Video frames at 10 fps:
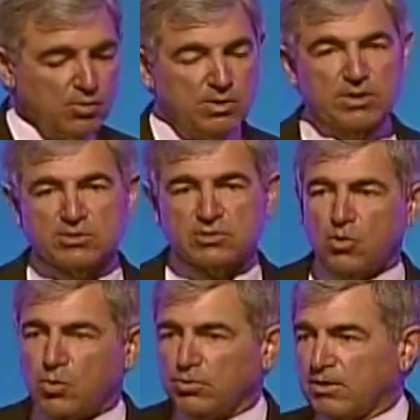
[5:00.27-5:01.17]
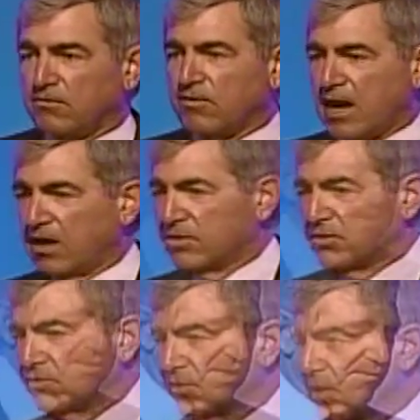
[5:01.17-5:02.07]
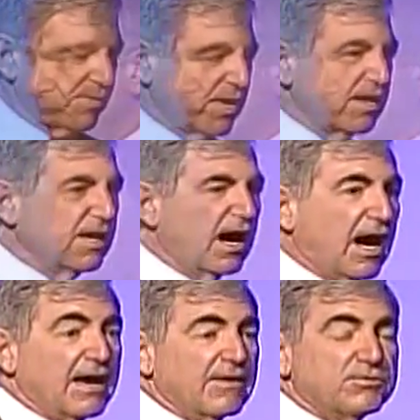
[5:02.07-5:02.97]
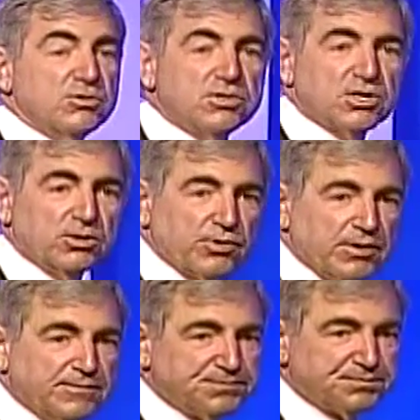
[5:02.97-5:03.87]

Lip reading: with his goals and values. I have 2 children.